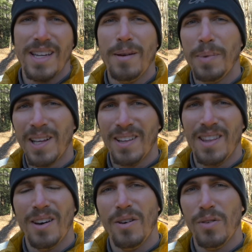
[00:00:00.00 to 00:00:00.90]
Typically
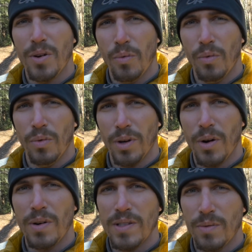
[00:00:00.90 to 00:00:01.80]
though, you're
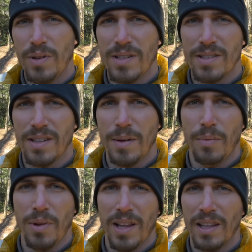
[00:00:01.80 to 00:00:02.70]
going to want to sleep
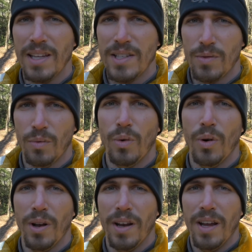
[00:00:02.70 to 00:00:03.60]
with at least
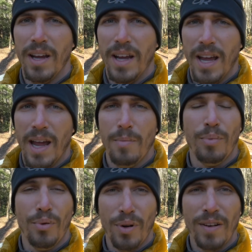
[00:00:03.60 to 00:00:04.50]
1, and
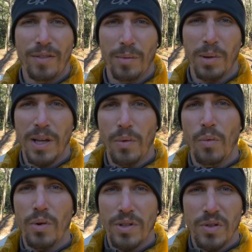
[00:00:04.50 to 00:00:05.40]
preferably
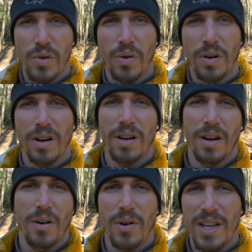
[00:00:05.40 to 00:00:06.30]
1 door
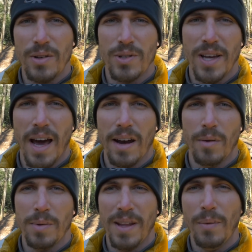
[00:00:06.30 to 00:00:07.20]
on either side
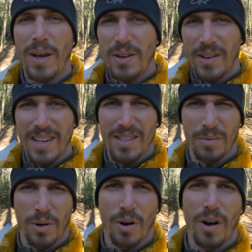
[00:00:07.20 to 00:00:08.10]
open. That way you can get
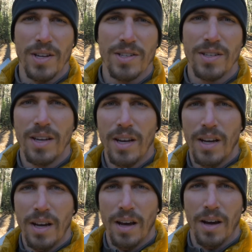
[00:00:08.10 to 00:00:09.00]
some cross
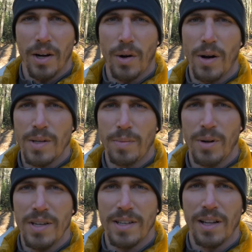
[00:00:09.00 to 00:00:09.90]

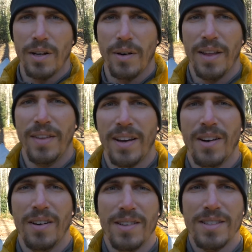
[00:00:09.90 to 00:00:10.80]
breeze and clear out that
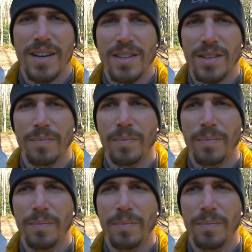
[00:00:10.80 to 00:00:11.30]
condensation.